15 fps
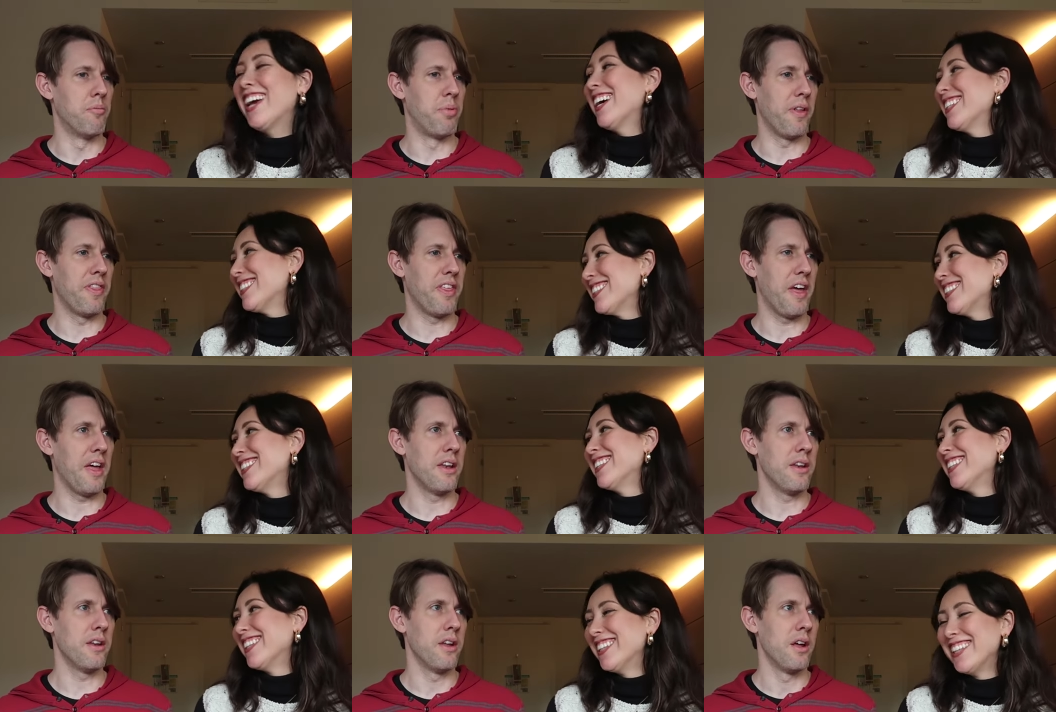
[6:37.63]
Speaker 1: yeah. But
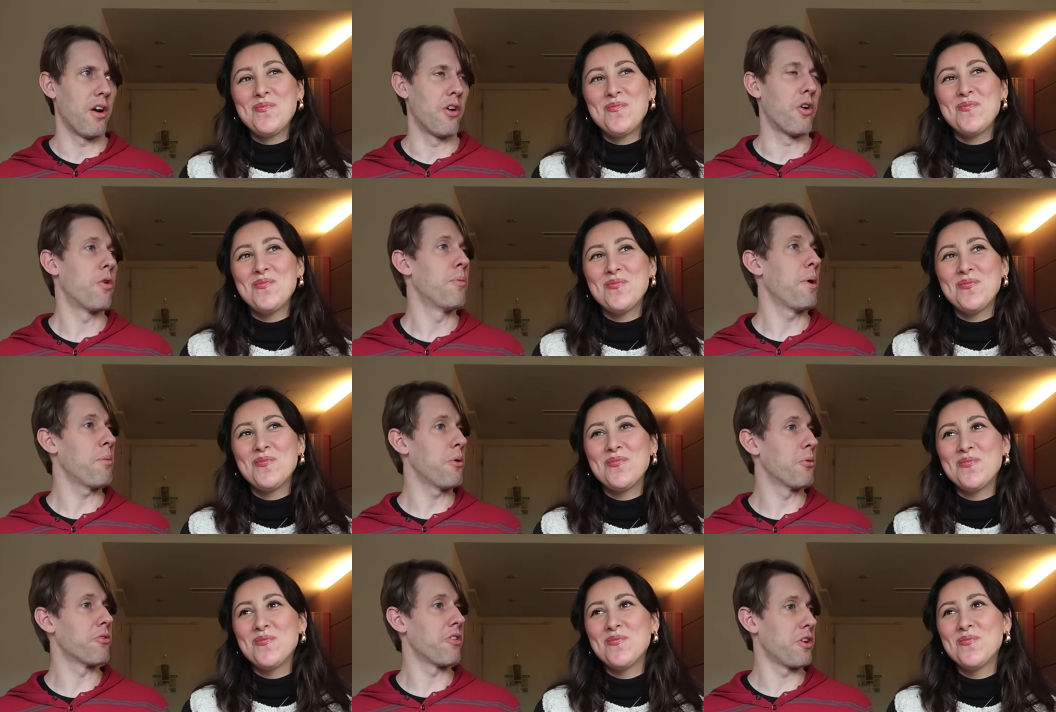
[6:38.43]
then, or, or,
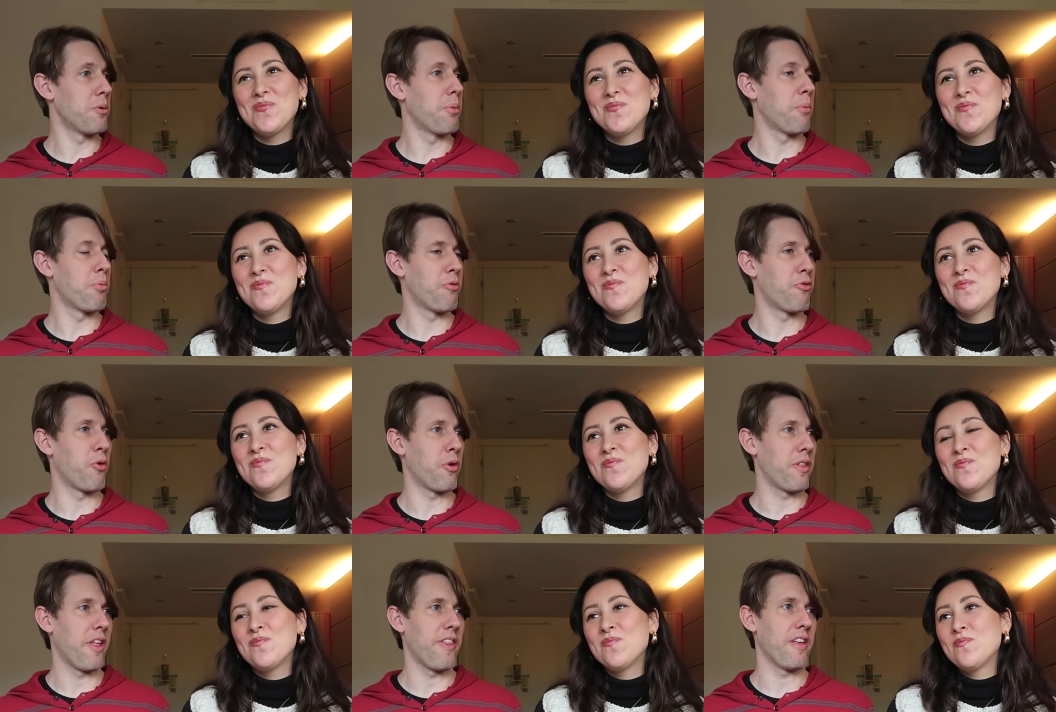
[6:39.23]
maybe it was a little bit
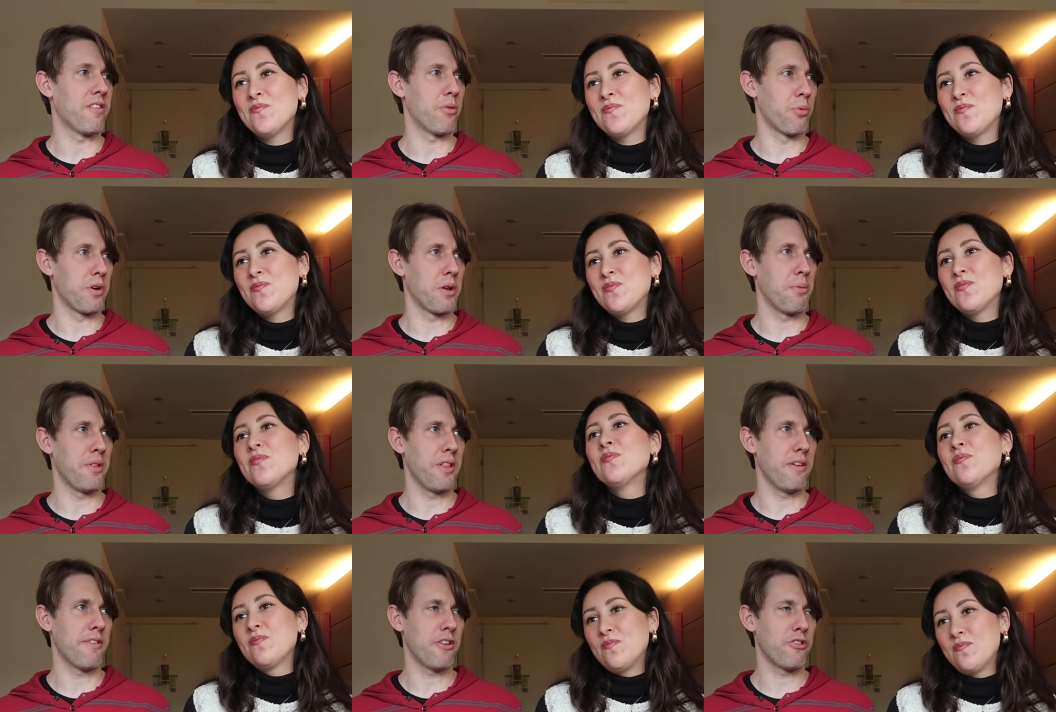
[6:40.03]
before that. They said we're going to
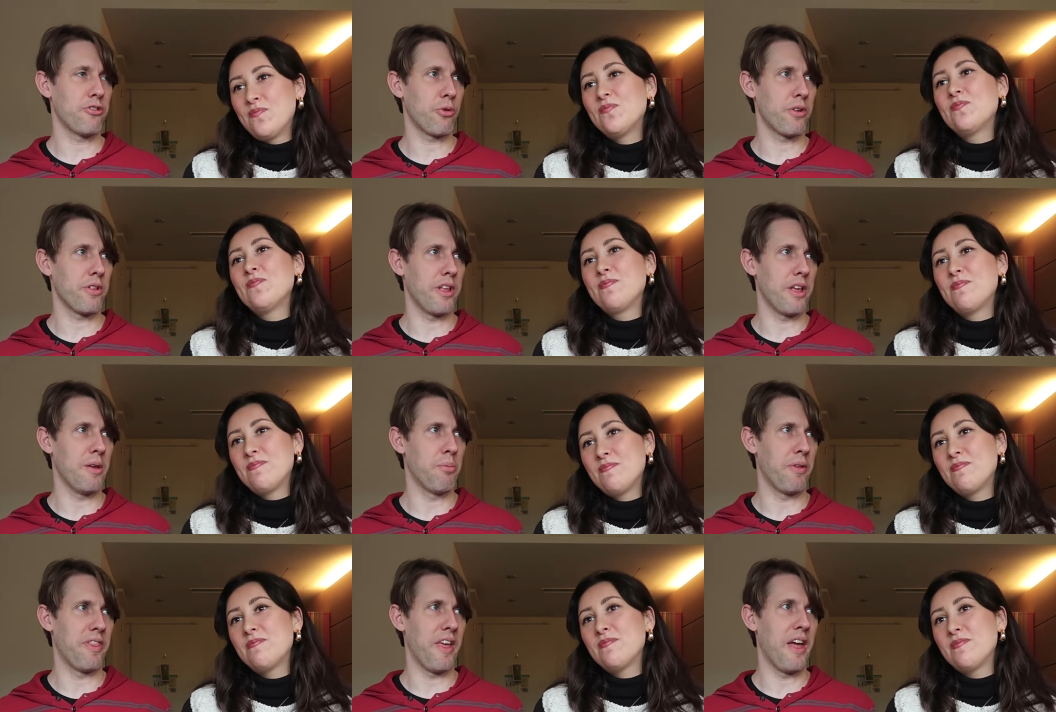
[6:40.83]
be leaving shortly.
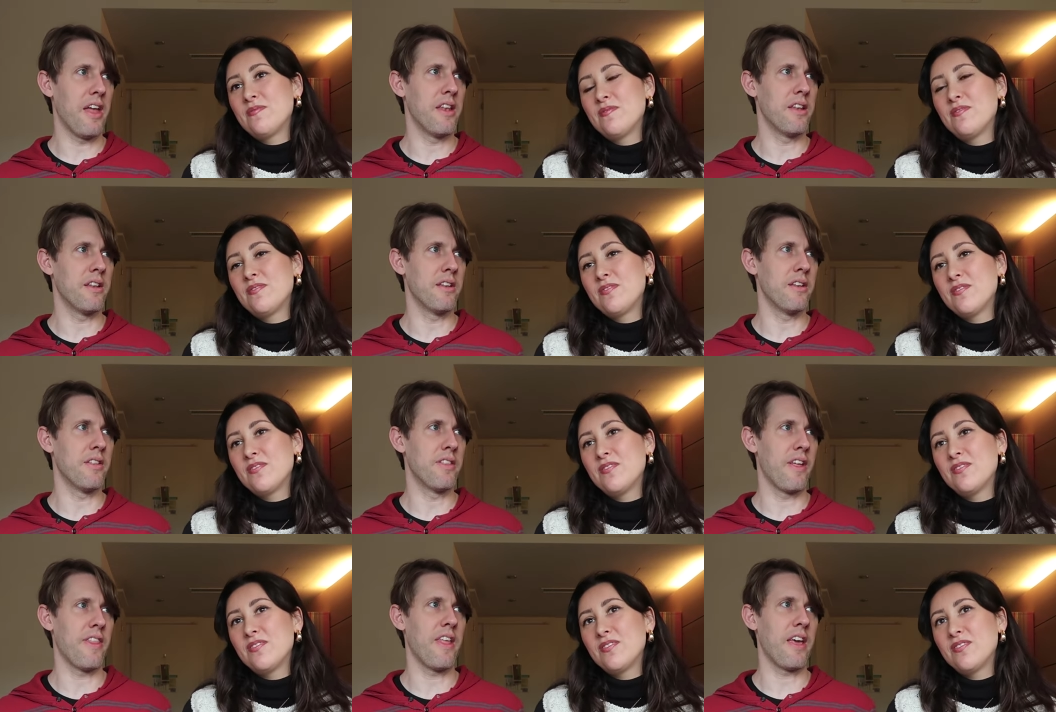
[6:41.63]
But then,
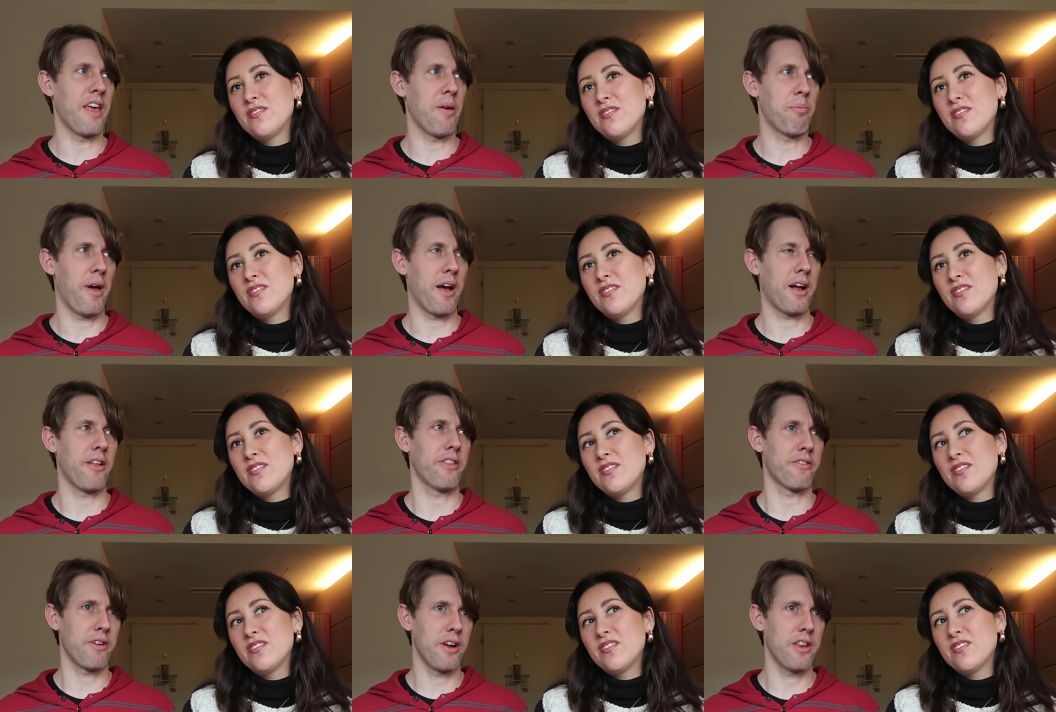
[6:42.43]
then they get back
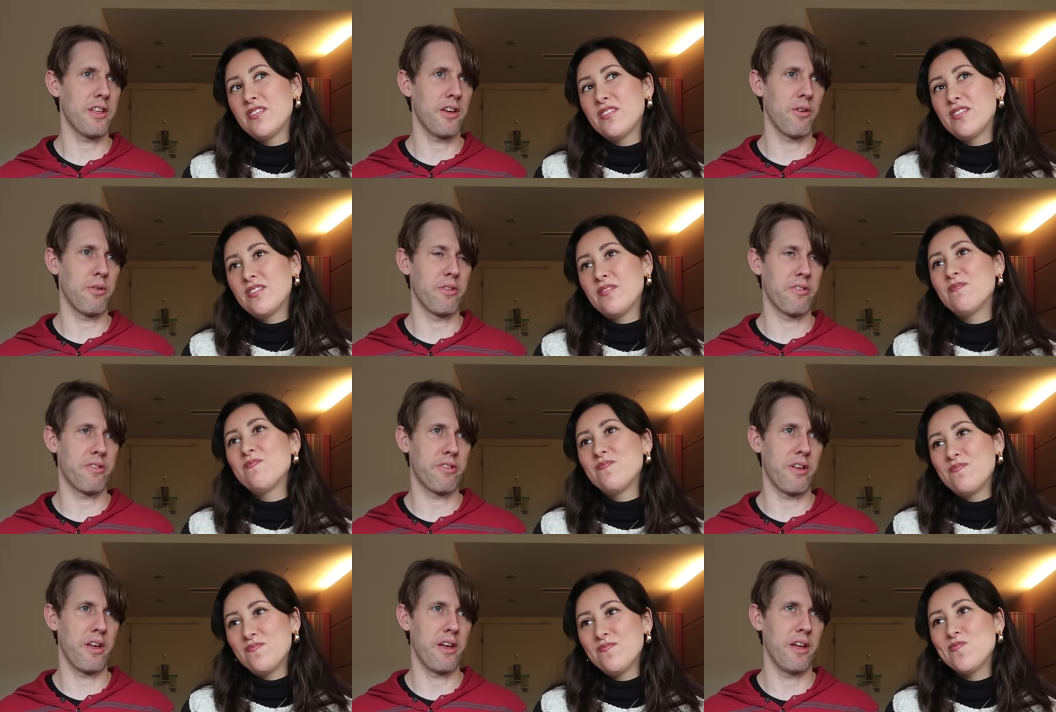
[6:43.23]
on the radio and
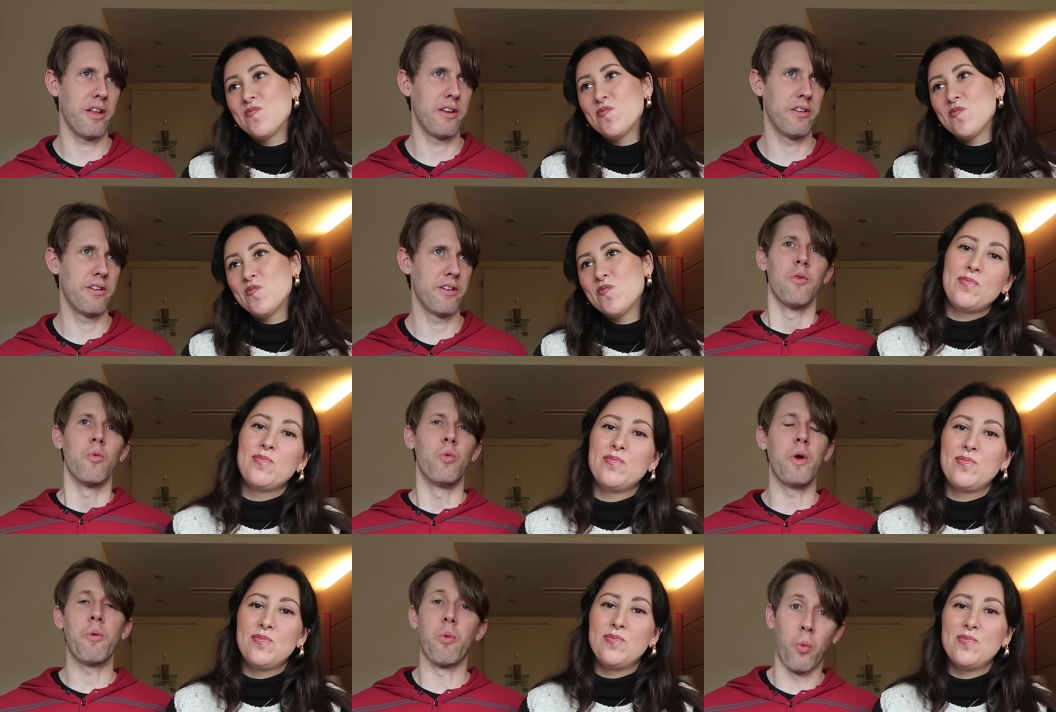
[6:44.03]
said
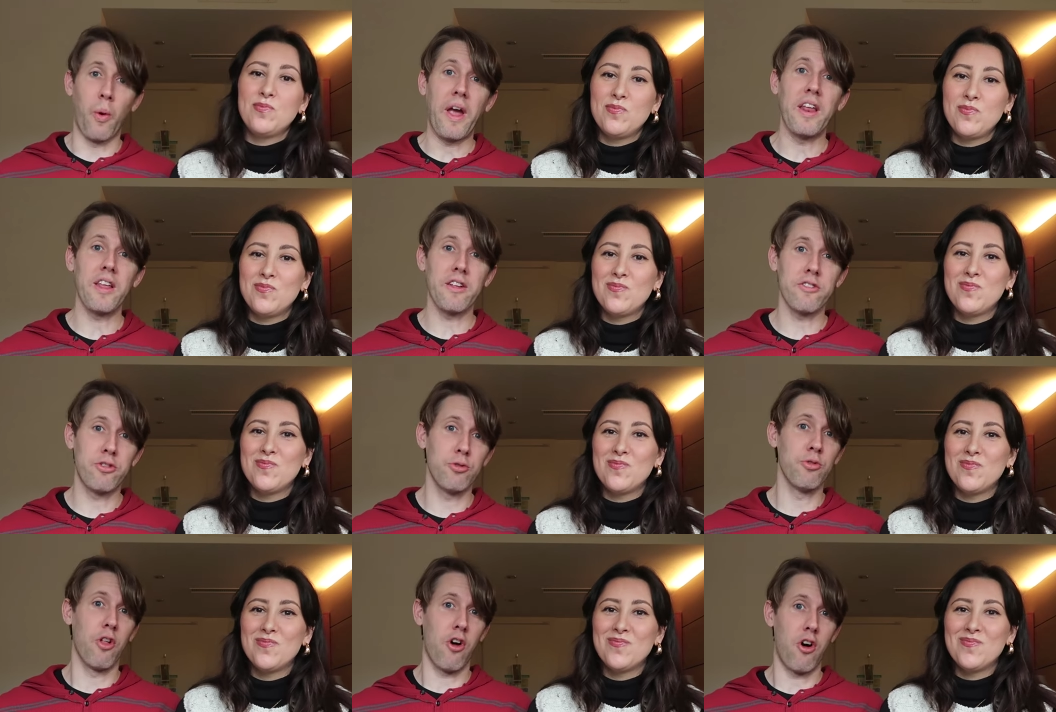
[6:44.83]
we were waiting
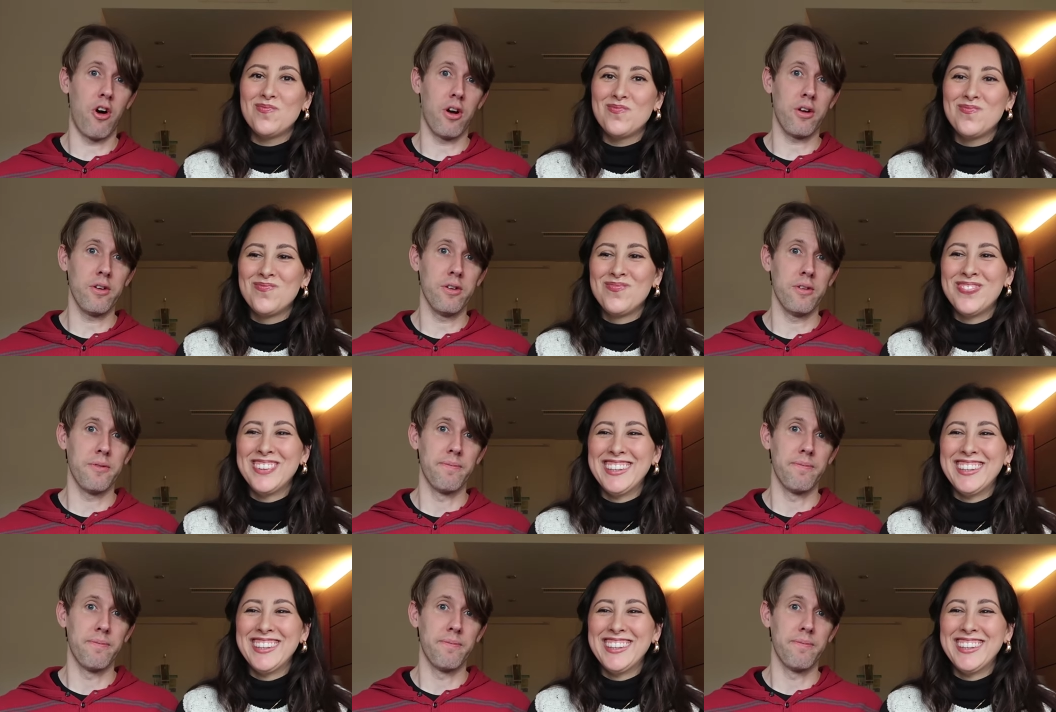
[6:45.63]
too long,